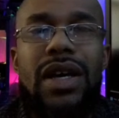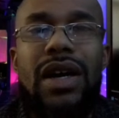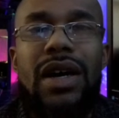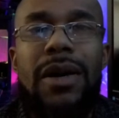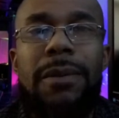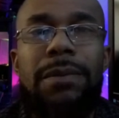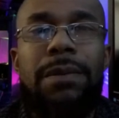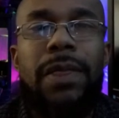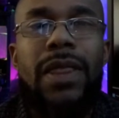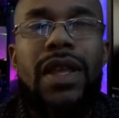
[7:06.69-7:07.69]

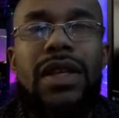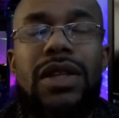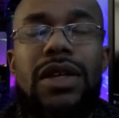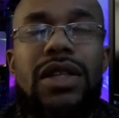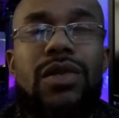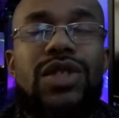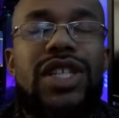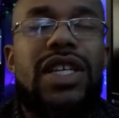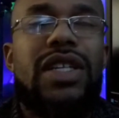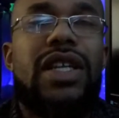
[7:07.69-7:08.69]
There was
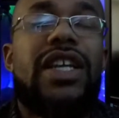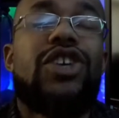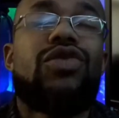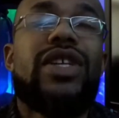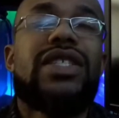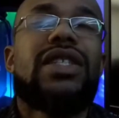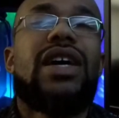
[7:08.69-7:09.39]
an increased